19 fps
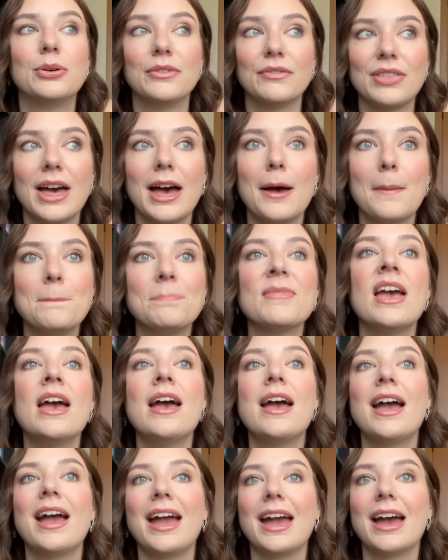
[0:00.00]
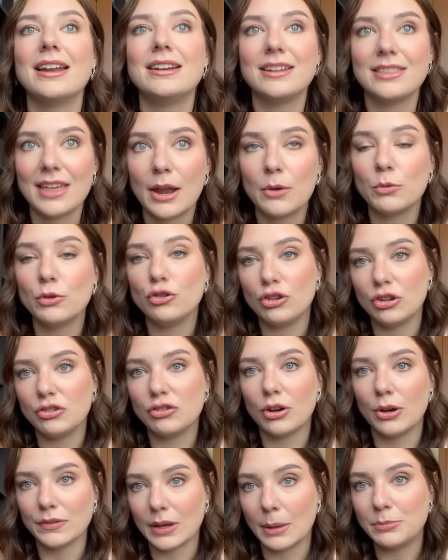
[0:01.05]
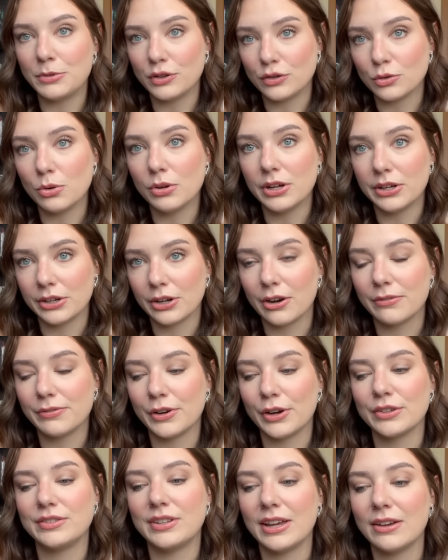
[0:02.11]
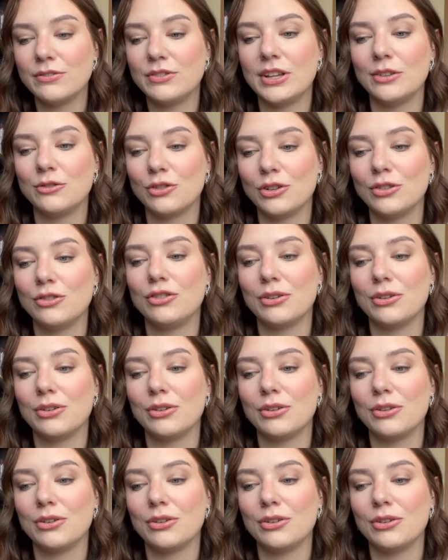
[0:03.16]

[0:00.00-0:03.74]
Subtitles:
of them. And then when she shows up to school on her first day of teaching,